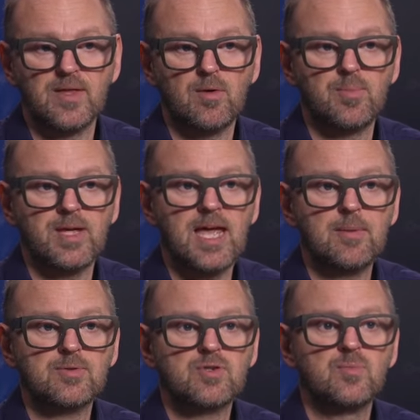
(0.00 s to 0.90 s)
They will be
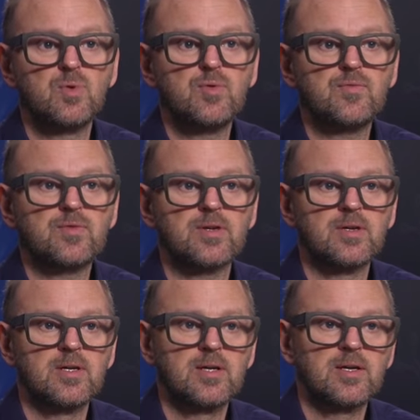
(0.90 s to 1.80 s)
able to move the
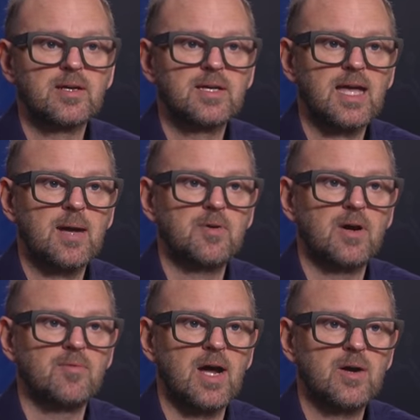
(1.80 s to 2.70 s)
camera
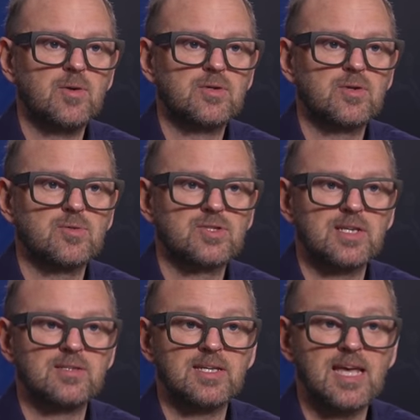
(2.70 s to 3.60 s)
around
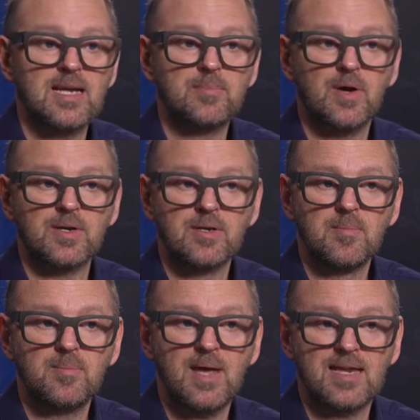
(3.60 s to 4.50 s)
using the N-Bot
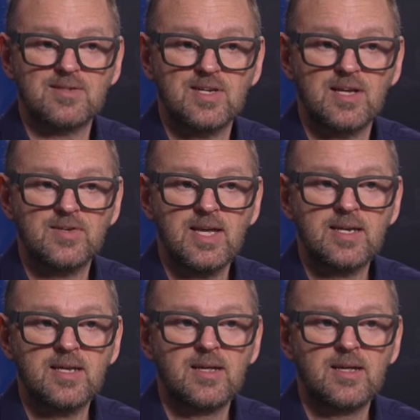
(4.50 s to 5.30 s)
pan tilt head,